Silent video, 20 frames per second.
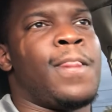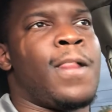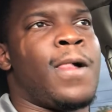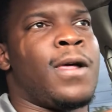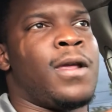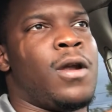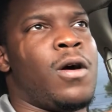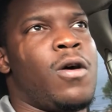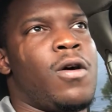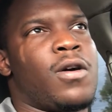
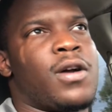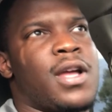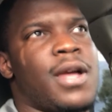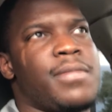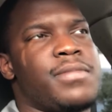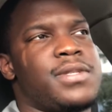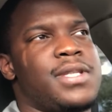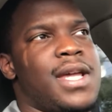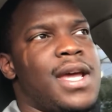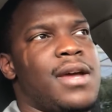it all
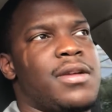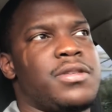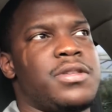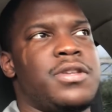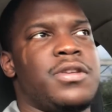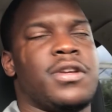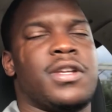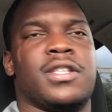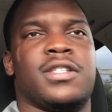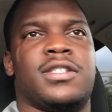comes down
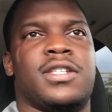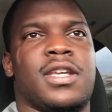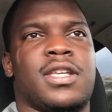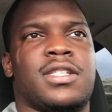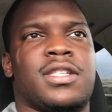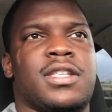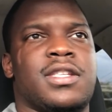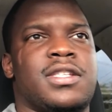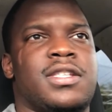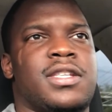to
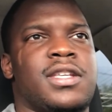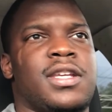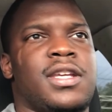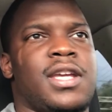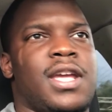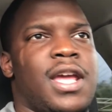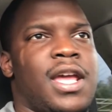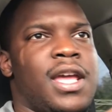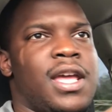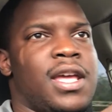
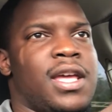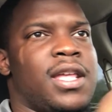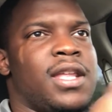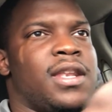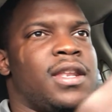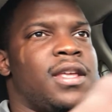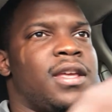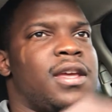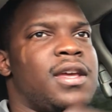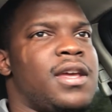consistency
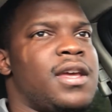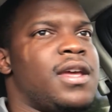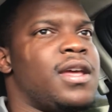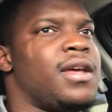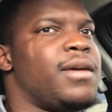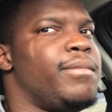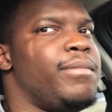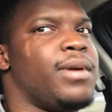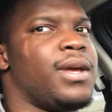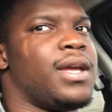
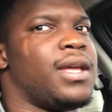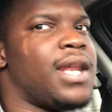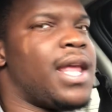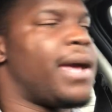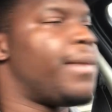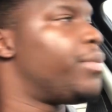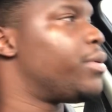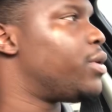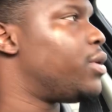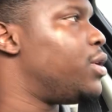and being
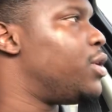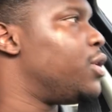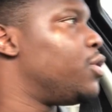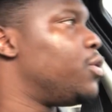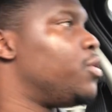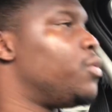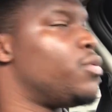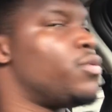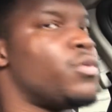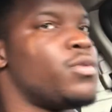able to
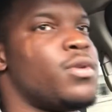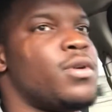do